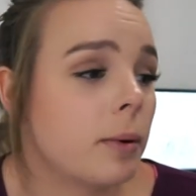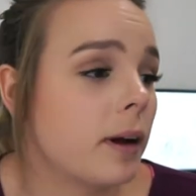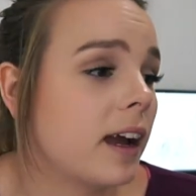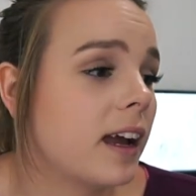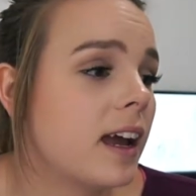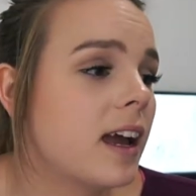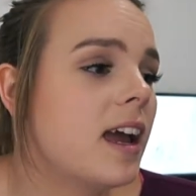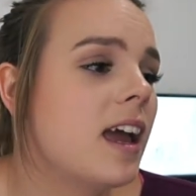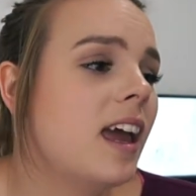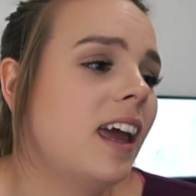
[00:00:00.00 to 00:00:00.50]

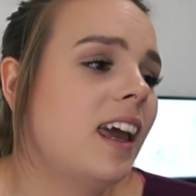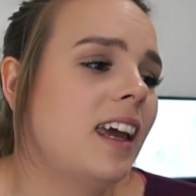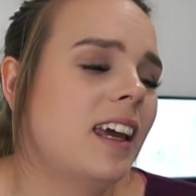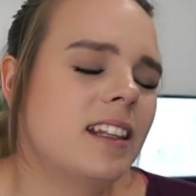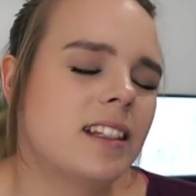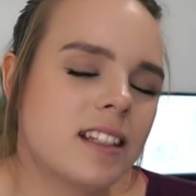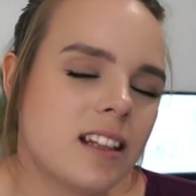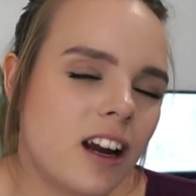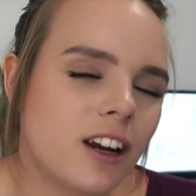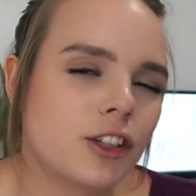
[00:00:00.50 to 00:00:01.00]
But
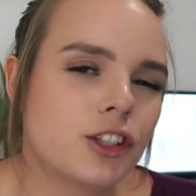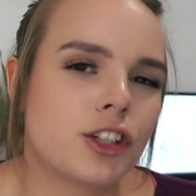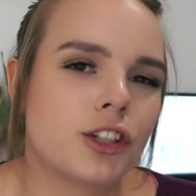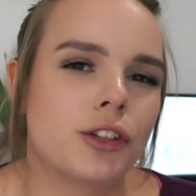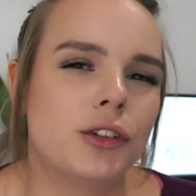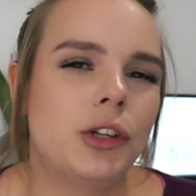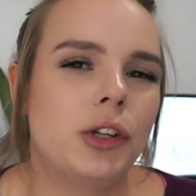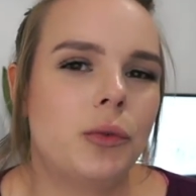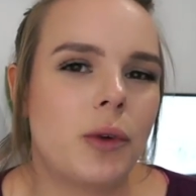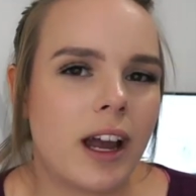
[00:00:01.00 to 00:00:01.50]
it's not true.
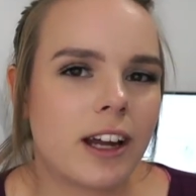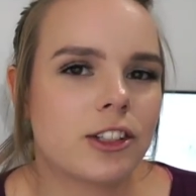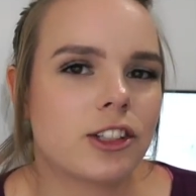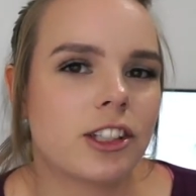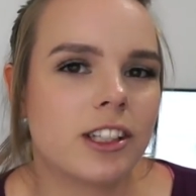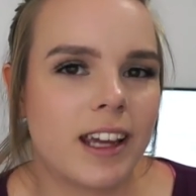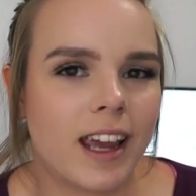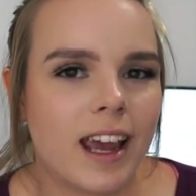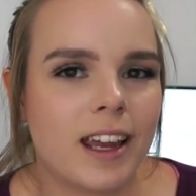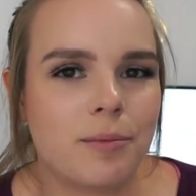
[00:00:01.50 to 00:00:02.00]
You
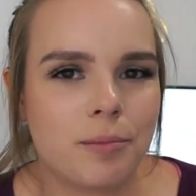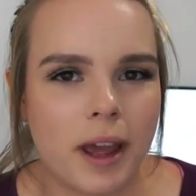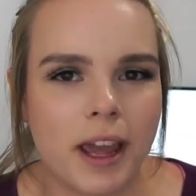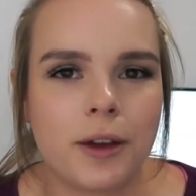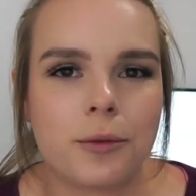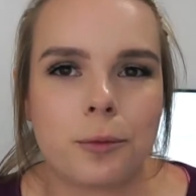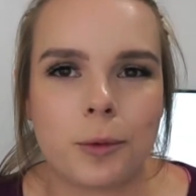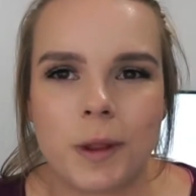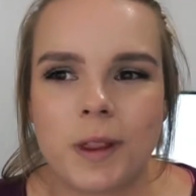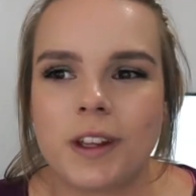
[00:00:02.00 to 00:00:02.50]
actually can
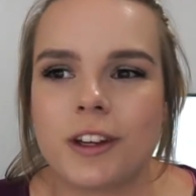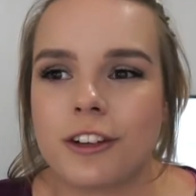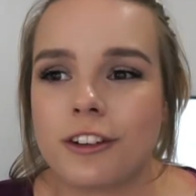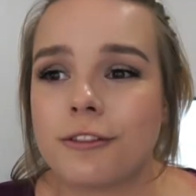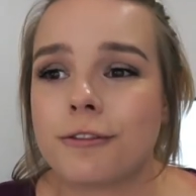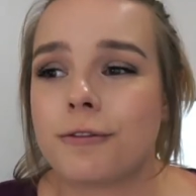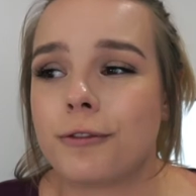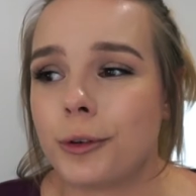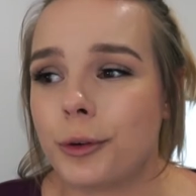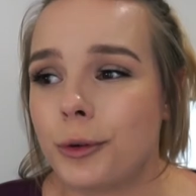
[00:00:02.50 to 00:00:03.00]
make really
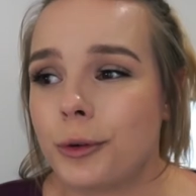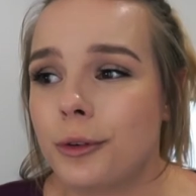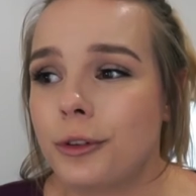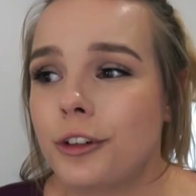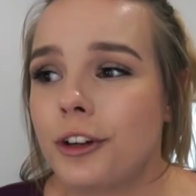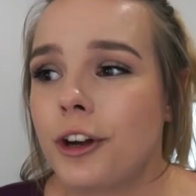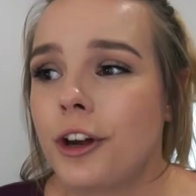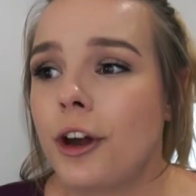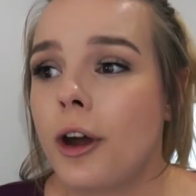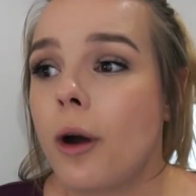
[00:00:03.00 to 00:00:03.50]
good
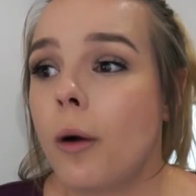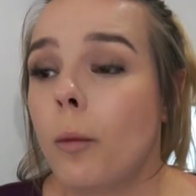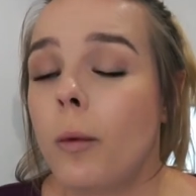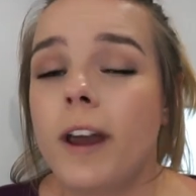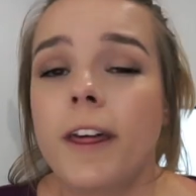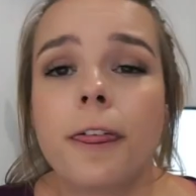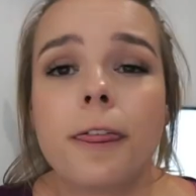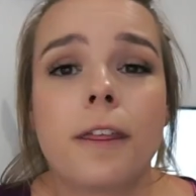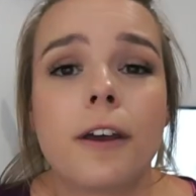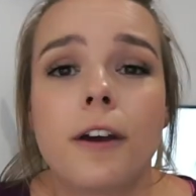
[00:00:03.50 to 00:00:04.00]
food
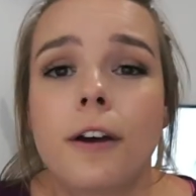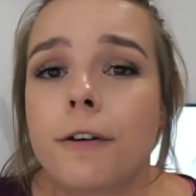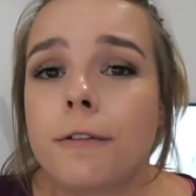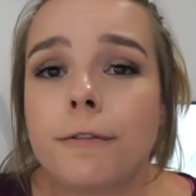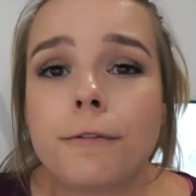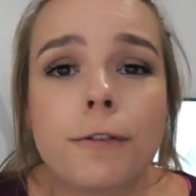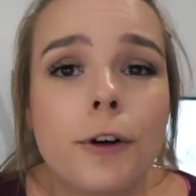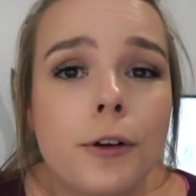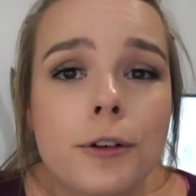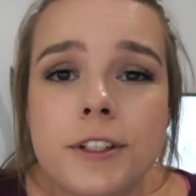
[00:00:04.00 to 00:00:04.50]
with
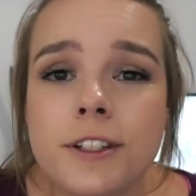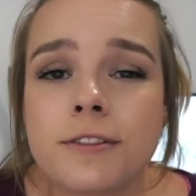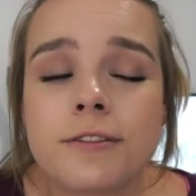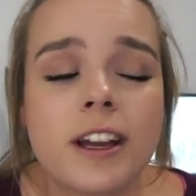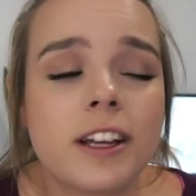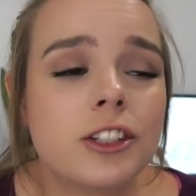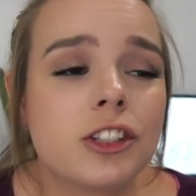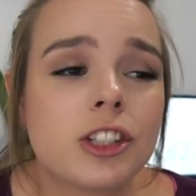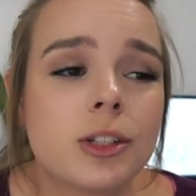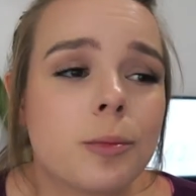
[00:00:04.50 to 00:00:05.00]
frozen
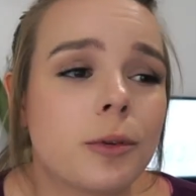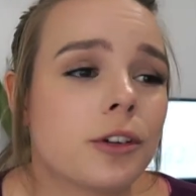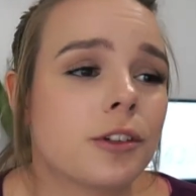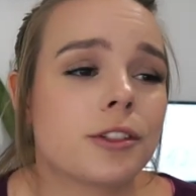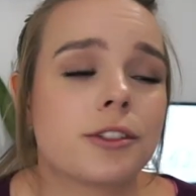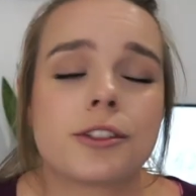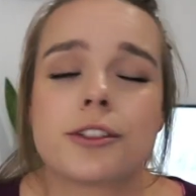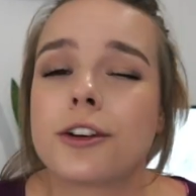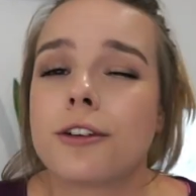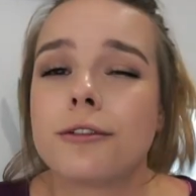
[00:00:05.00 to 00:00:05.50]

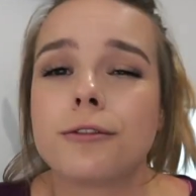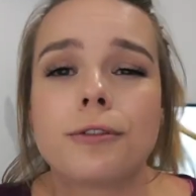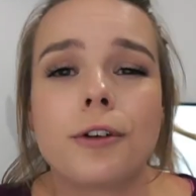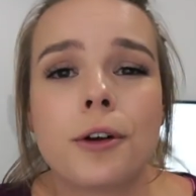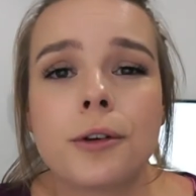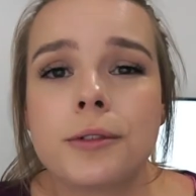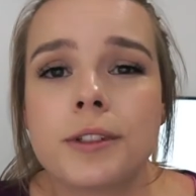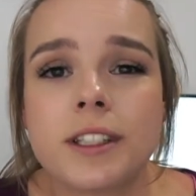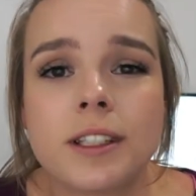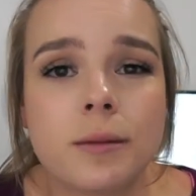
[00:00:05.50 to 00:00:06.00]
vegetables,
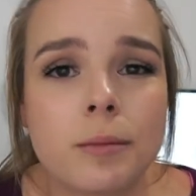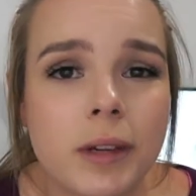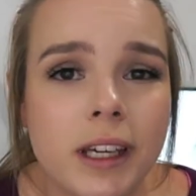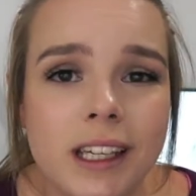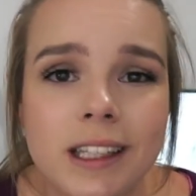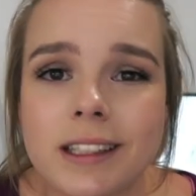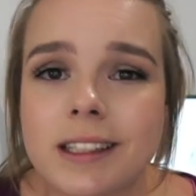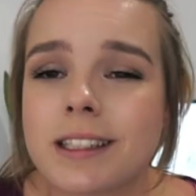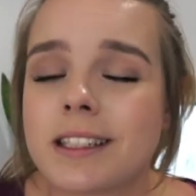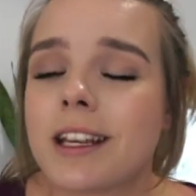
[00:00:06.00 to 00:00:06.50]
frozen
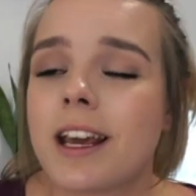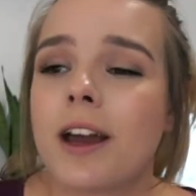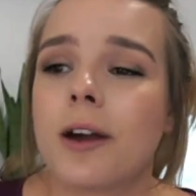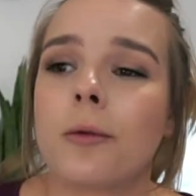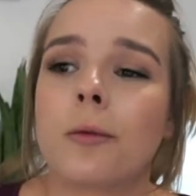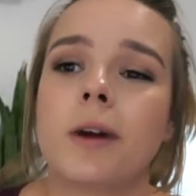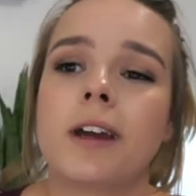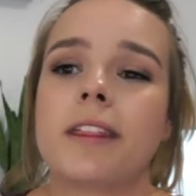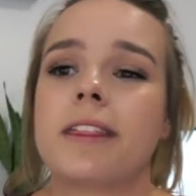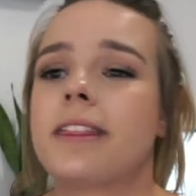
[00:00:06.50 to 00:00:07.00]
meats,
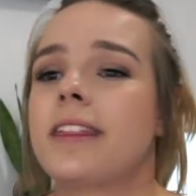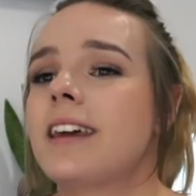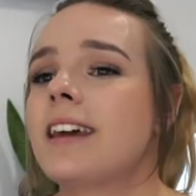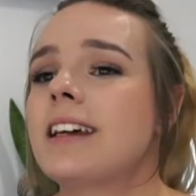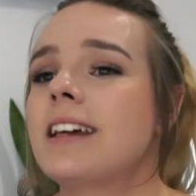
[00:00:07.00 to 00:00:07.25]
with